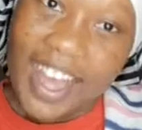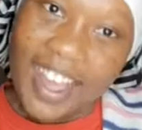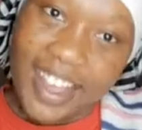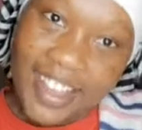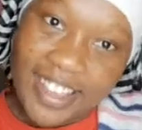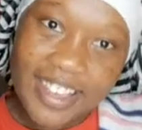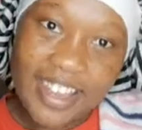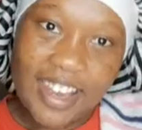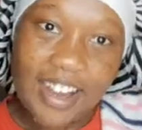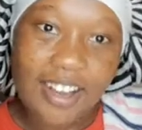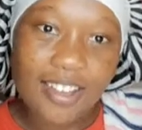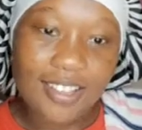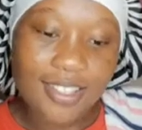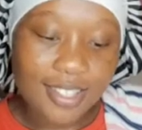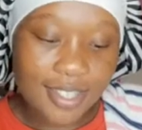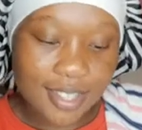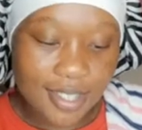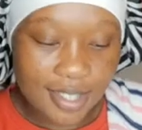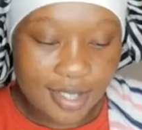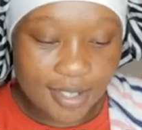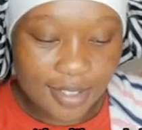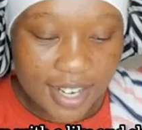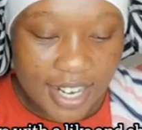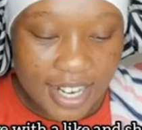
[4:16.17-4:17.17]
yeah.
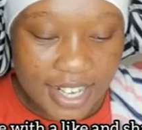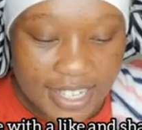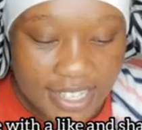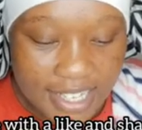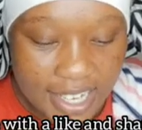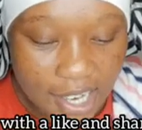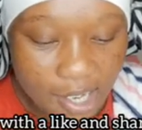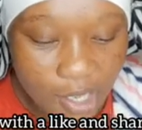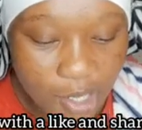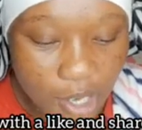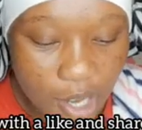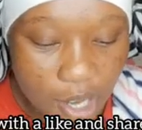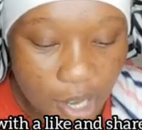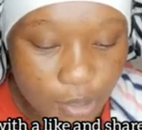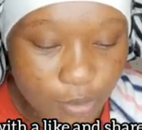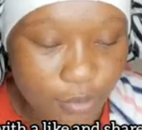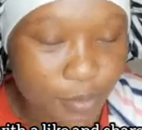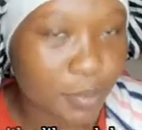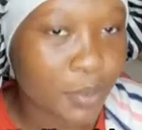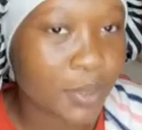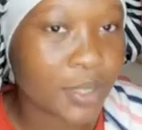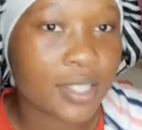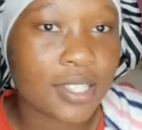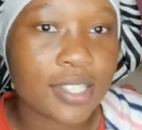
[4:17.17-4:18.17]
So right now I'll
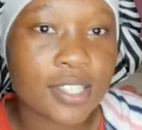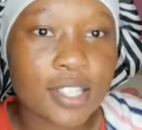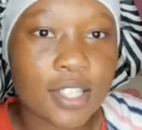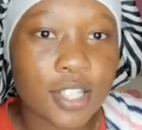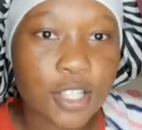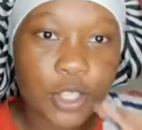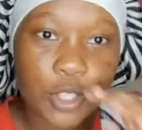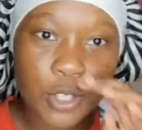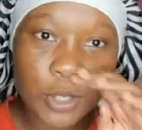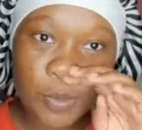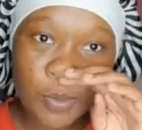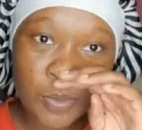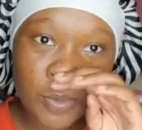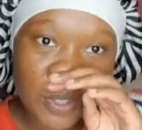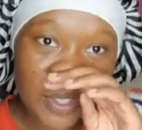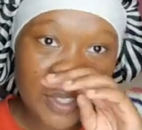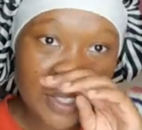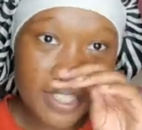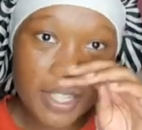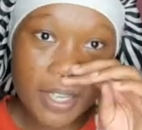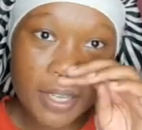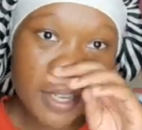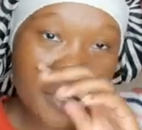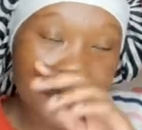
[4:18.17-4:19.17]
be listening to
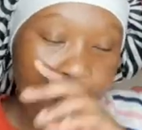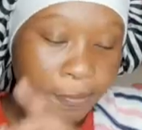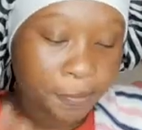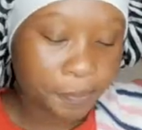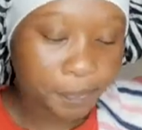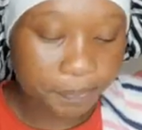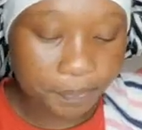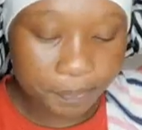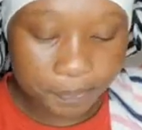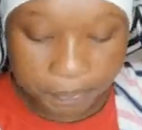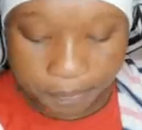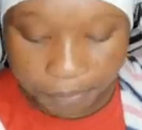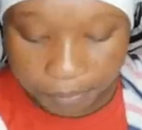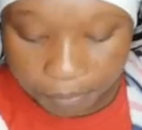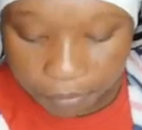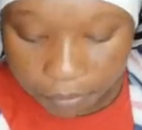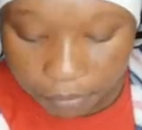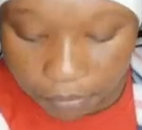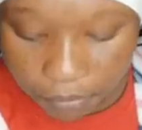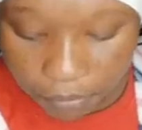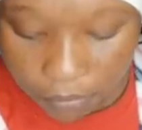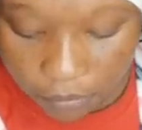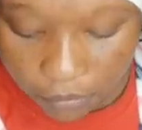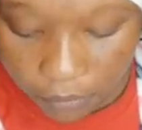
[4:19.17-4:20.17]
music
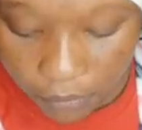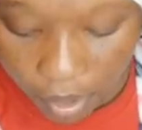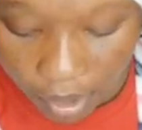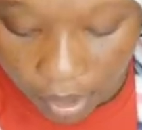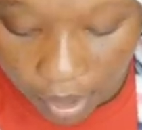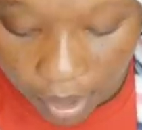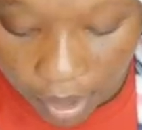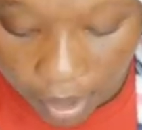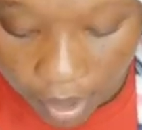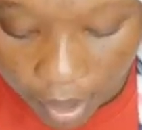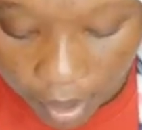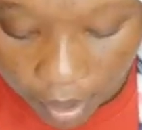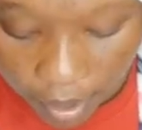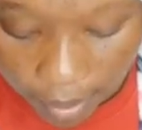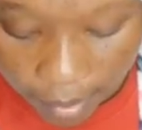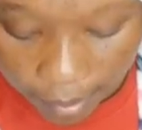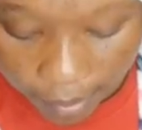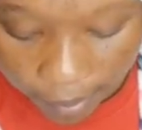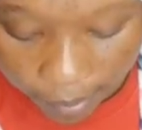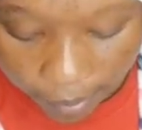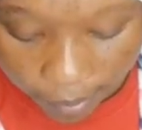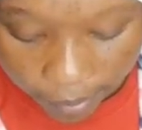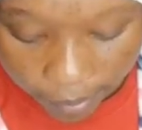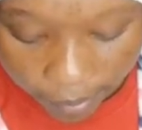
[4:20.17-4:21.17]

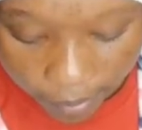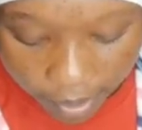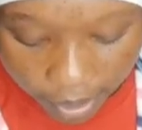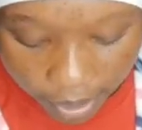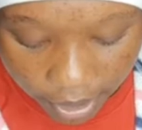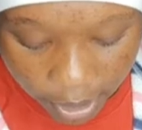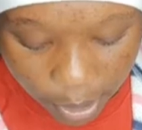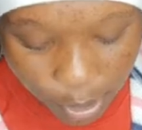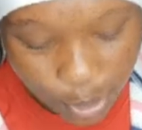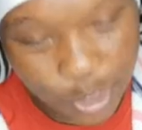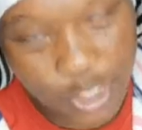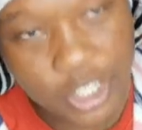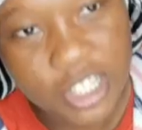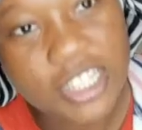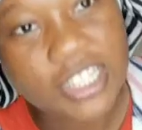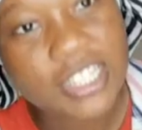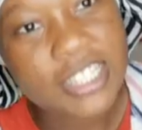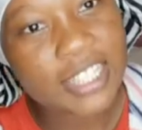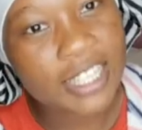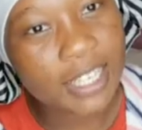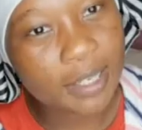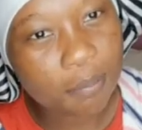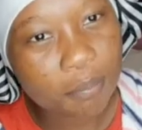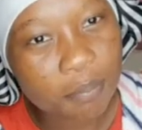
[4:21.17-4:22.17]
um, to
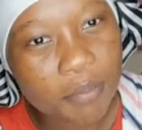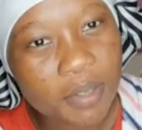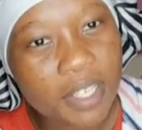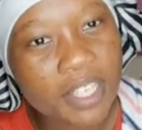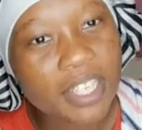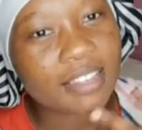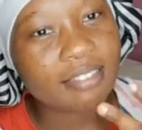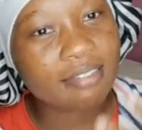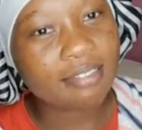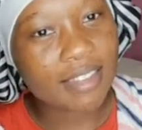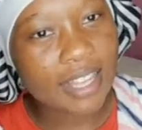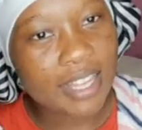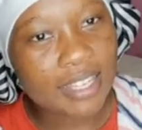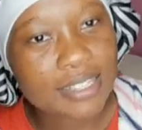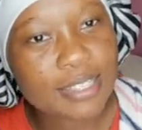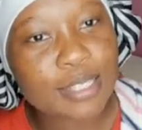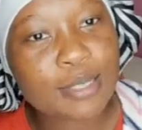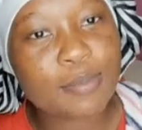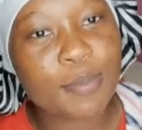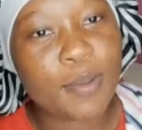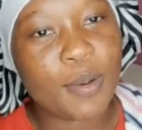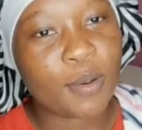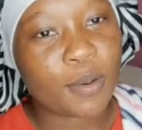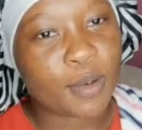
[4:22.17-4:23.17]
just get me in that
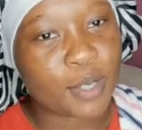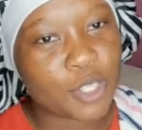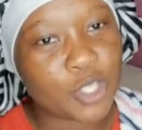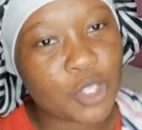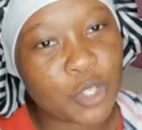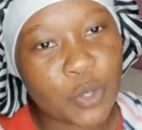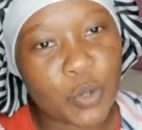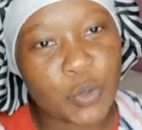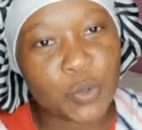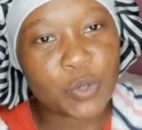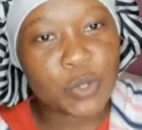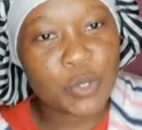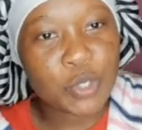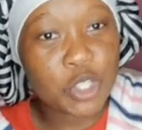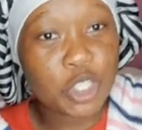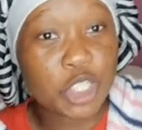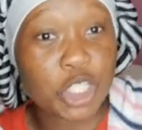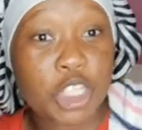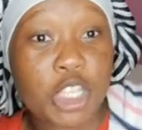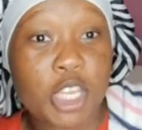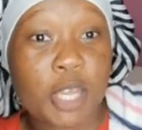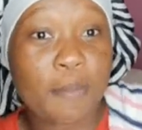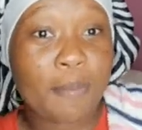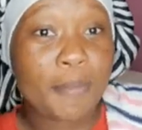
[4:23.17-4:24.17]
spirit, you know, to
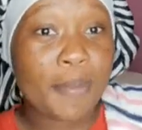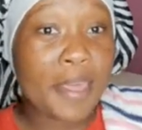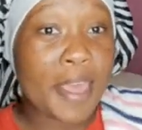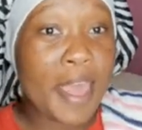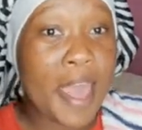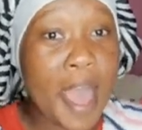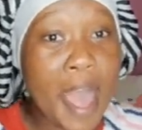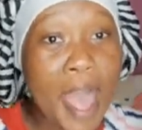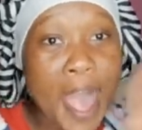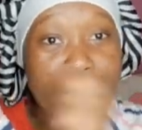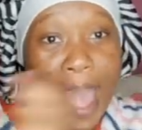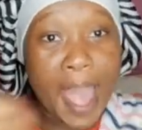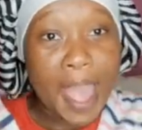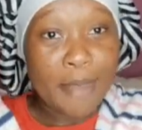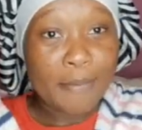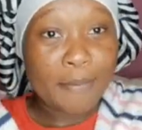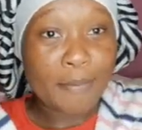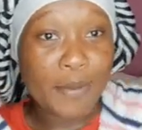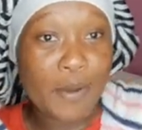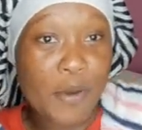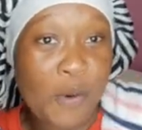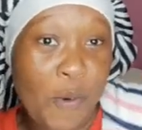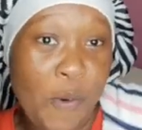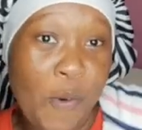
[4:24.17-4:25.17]
just get me hype
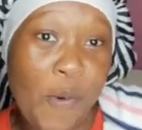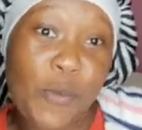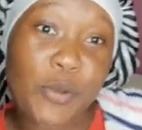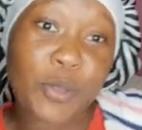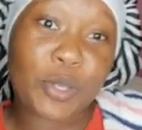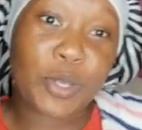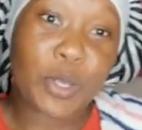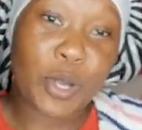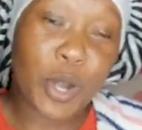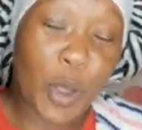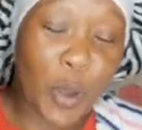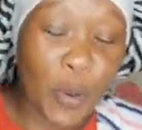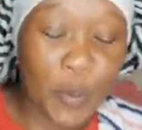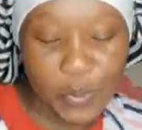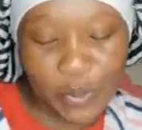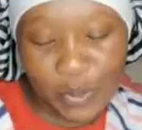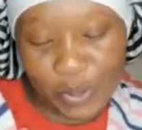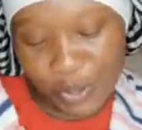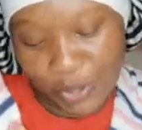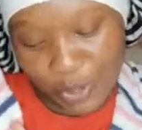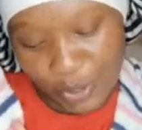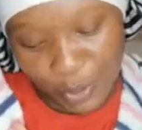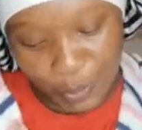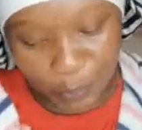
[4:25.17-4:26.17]
and all, you know,
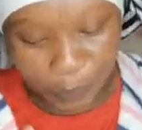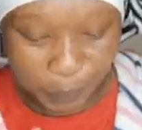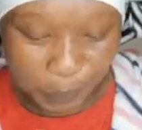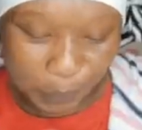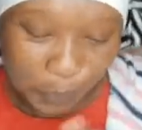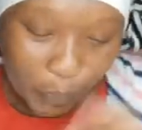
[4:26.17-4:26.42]
you know,